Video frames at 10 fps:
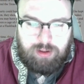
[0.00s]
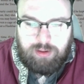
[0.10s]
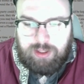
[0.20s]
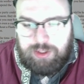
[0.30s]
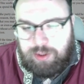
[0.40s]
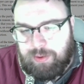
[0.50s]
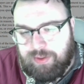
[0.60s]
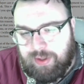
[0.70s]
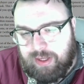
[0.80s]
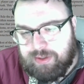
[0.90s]
They should be
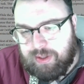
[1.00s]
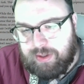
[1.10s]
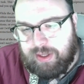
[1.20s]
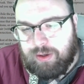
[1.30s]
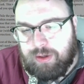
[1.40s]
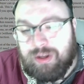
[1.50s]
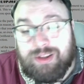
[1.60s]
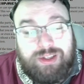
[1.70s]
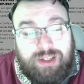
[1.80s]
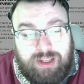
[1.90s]
things that they could
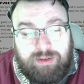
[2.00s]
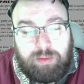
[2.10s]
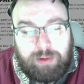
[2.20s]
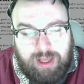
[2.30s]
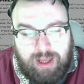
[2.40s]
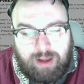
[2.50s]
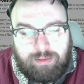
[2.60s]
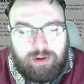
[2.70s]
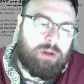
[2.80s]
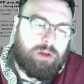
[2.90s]
conceivably have.
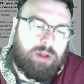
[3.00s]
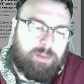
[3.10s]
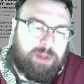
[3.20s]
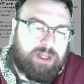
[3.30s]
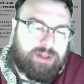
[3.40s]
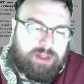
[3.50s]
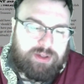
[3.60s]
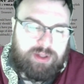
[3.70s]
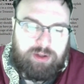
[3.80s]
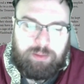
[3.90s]
It makes
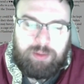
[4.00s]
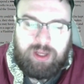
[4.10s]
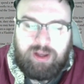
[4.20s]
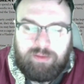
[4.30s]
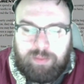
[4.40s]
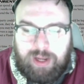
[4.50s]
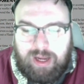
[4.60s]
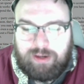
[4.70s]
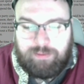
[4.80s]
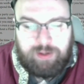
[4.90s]
sense that you may have
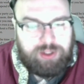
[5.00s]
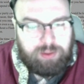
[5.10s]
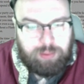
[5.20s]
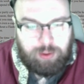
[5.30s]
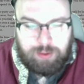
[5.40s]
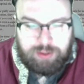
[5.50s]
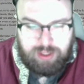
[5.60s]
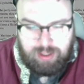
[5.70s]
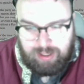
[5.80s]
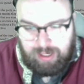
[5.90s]
packed fishing poles,
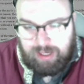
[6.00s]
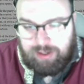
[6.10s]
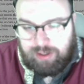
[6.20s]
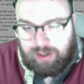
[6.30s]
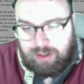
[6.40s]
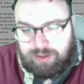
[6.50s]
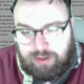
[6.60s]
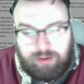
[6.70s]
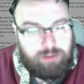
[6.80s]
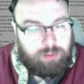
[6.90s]
antitoxin,
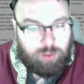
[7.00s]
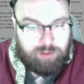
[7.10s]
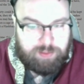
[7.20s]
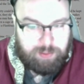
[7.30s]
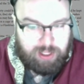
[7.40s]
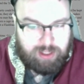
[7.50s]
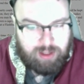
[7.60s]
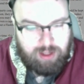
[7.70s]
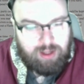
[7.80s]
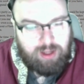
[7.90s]
wolfsbane,
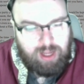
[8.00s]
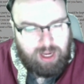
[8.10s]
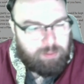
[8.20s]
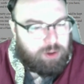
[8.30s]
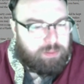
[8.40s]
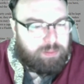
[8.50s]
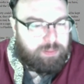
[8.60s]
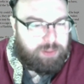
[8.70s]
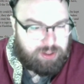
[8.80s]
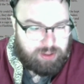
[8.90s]
hammer and
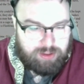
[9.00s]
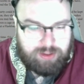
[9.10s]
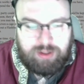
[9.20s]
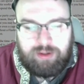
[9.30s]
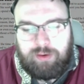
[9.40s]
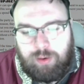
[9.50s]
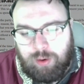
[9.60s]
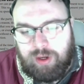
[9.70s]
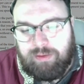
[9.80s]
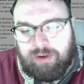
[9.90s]
pitons,
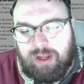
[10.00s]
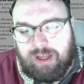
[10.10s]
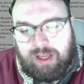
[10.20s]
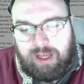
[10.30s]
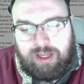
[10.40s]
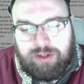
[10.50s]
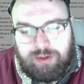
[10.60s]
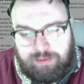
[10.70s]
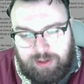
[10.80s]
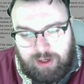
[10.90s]
or even a cage
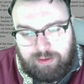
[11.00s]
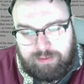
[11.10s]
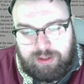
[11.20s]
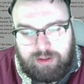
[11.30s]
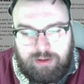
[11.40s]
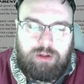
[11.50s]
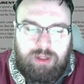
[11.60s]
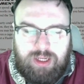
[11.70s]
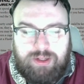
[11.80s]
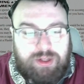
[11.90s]
of doves.
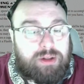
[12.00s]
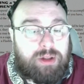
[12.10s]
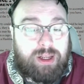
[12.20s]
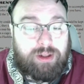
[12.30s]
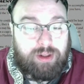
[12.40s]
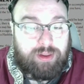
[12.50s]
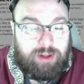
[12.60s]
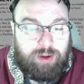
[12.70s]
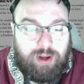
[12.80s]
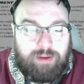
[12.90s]
It is unlikely that
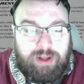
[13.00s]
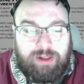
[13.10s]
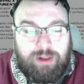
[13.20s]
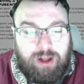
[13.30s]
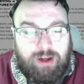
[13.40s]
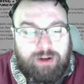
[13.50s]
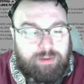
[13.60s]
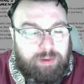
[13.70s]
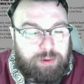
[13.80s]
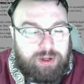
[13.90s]
you have a lock
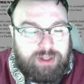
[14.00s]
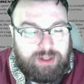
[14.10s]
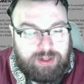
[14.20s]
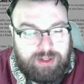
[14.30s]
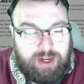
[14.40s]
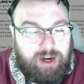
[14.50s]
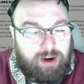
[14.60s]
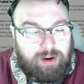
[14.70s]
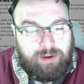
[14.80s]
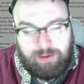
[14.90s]
of a princess's
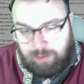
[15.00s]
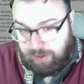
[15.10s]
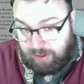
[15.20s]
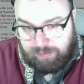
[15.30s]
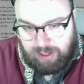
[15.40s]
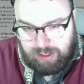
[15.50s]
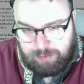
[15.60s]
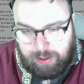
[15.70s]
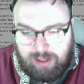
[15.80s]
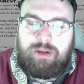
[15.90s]
hair without a
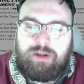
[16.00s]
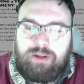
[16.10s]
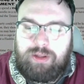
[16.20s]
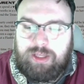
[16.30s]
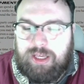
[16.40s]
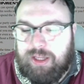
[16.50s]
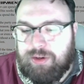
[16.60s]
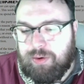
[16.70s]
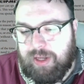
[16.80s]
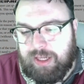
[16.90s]
flashback, the key
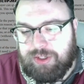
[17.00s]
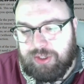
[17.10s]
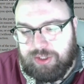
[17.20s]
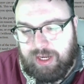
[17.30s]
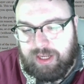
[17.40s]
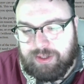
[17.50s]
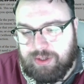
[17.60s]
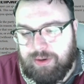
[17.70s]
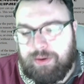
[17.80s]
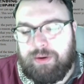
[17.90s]
to an ancient chest,
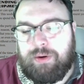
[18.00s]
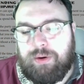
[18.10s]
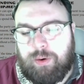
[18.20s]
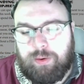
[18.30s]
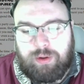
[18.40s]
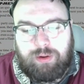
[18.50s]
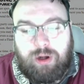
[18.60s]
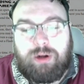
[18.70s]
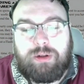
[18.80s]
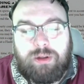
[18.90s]
or the
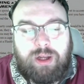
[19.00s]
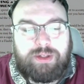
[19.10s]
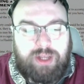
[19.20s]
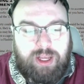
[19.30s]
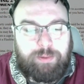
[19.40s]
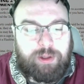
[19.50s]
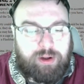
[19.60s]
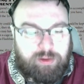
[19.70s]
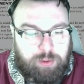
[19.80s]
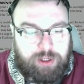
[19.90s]
long-lost
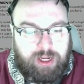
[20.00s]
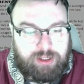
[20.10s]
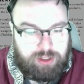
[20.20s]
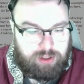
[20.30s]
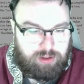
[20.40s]
amulet of protection.